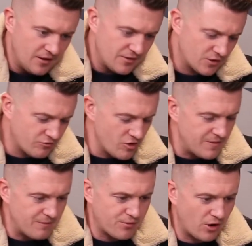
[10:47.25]
the
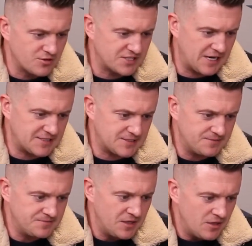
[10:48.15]
grooming process,
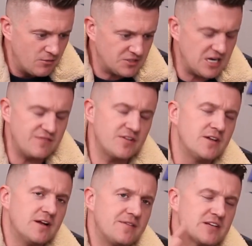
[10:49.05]
which
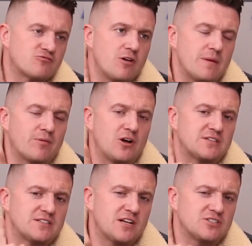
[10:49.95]
even this grooming
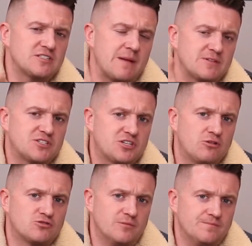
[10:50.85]
process, it doesn't just happen to
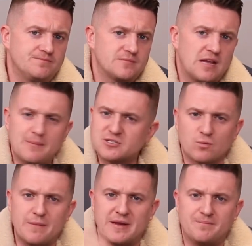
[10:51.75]
children, it happens to
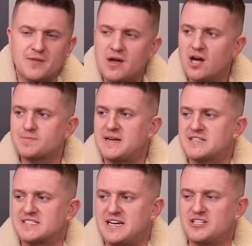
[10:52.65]
women. I speak
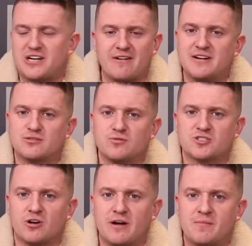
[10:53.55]
to Sikh charities all the
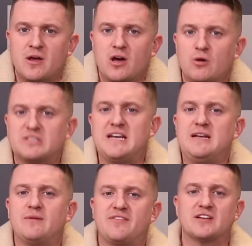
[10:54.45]
time who are
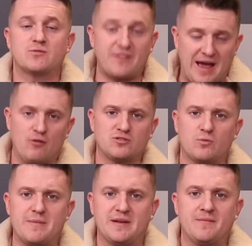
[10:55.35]
dealing with this with elder
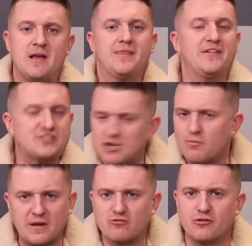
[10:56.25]
women. They've still
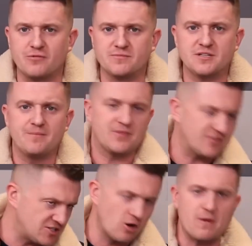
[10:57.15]
been groomed, they've
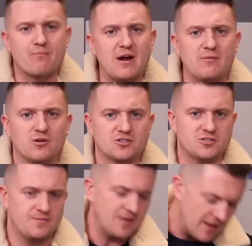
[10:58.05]
still been
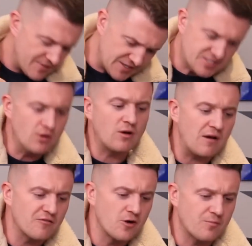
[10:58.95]
brainwashed, they're still
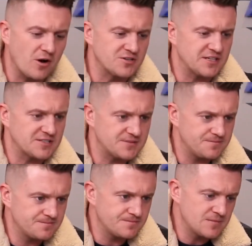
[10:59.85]
going through a process.
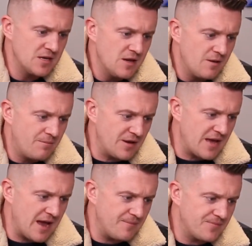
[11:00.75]
But
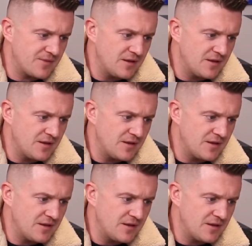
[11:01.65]
yeah,